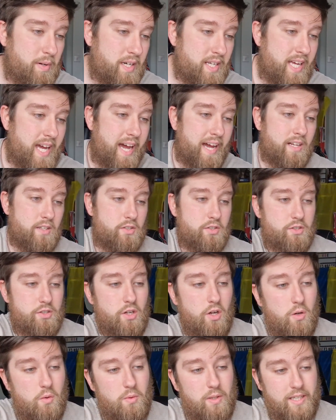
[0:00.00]
But yeah,
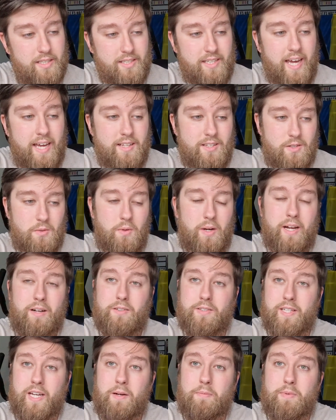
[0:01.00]
so let's get into what
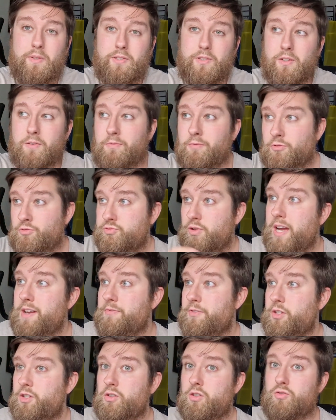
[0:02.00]
else happened. So great
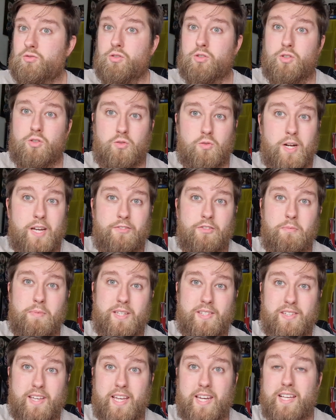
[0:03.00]
for George Russell, great for
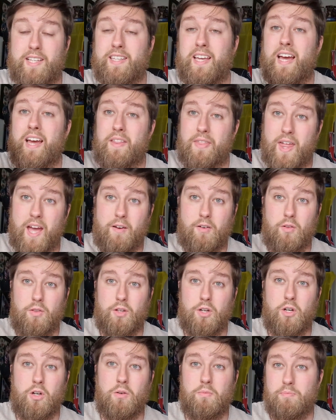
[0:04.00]
Mercedes. They're on
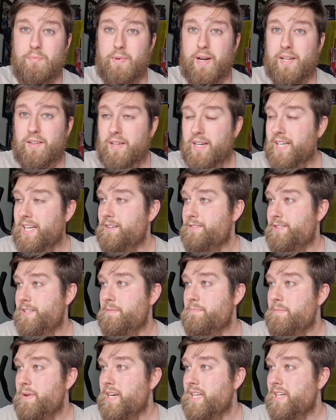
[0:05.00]
the comeback, like I've
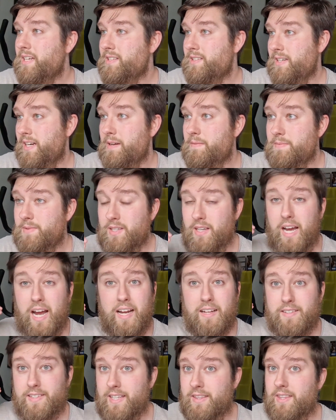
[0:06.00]
said many a times.
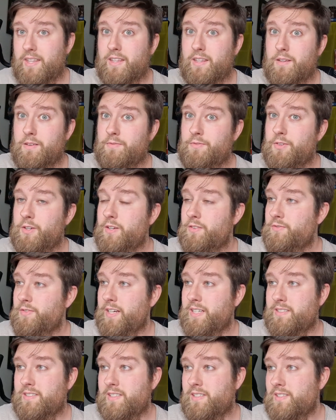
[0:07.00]
I said they're the third
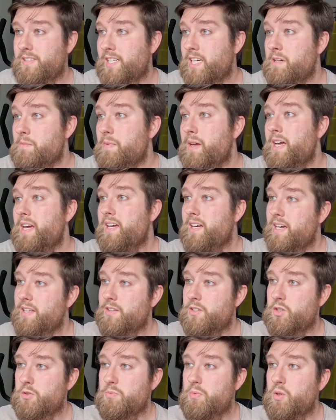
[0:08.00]
fastest team in
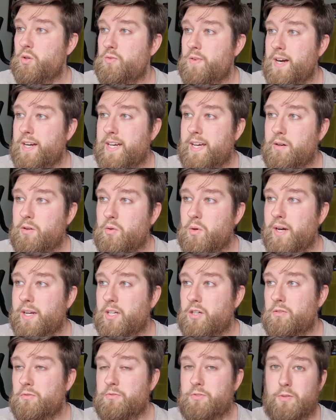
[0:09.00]
the sport right now
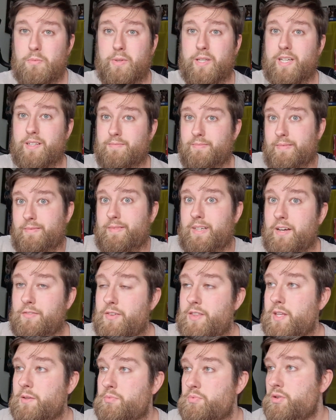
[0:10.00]
quite comfortably, and I
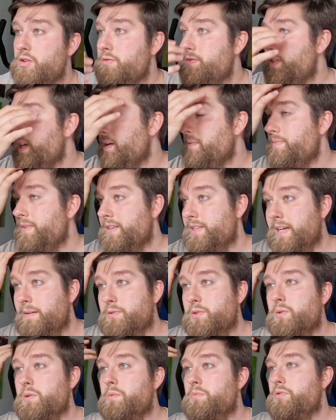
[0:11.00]
think this proves it. This
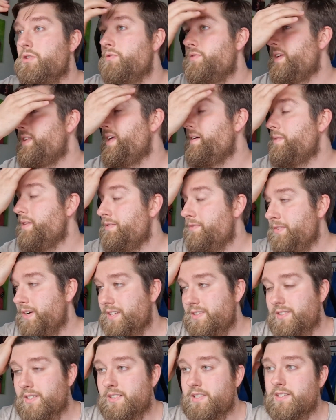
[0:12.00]
absolutely proved it. They were the
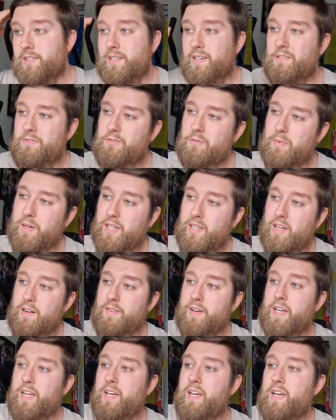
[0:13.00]
fastest aside from
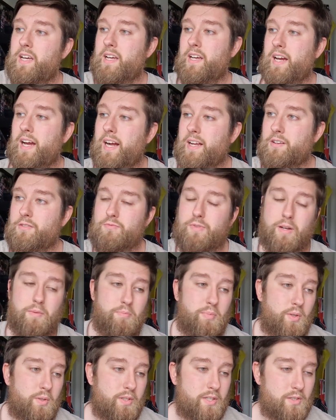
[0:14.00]
McLaren and
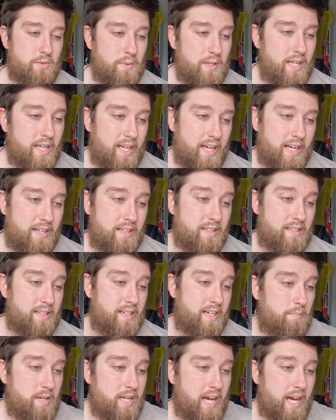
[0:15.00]
Red Bull this weekend.
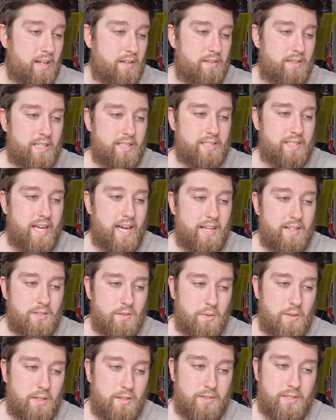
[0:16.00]
But yeah, let's get
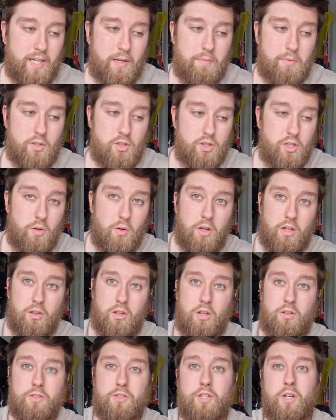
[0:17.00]
into what else happened. So
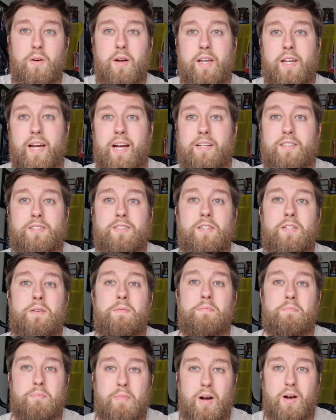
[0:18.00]
Alonso and
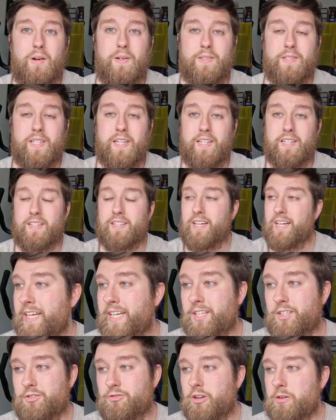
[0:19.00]
Aston Martin,
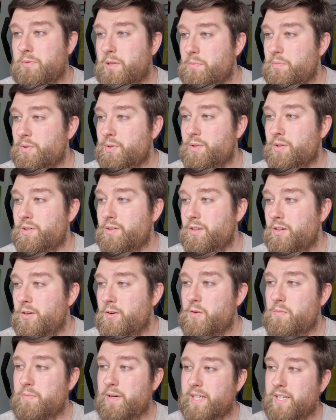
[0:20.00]
extremely poor.
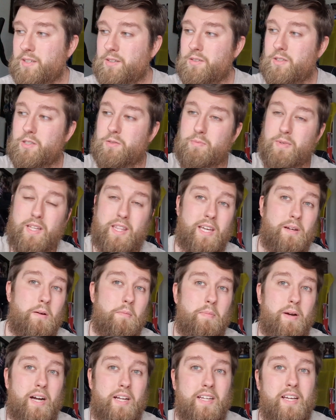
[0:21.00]
Oh my goodness me, they were
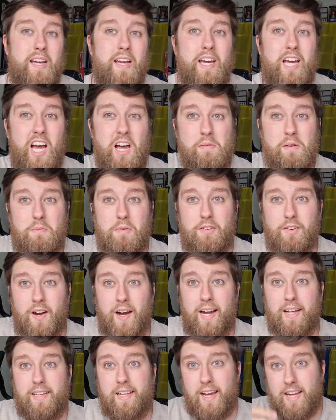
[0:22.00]
bad. I mean, we've
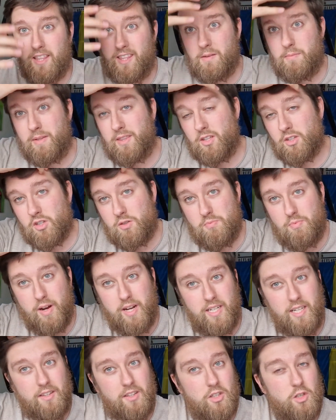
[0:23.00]
highlighted them in the
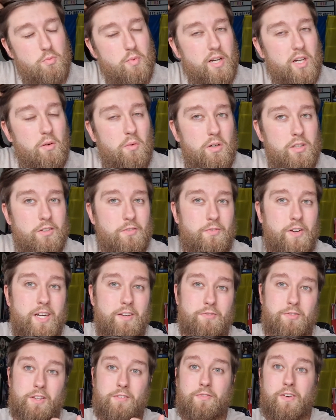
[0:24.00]
sprint and the sprint
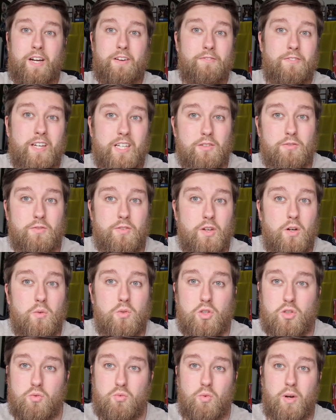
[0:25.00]
qualifying for the 5 picks for
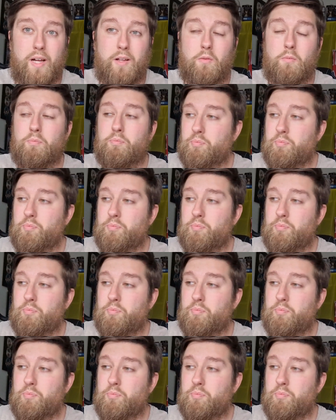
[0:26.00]
those as well,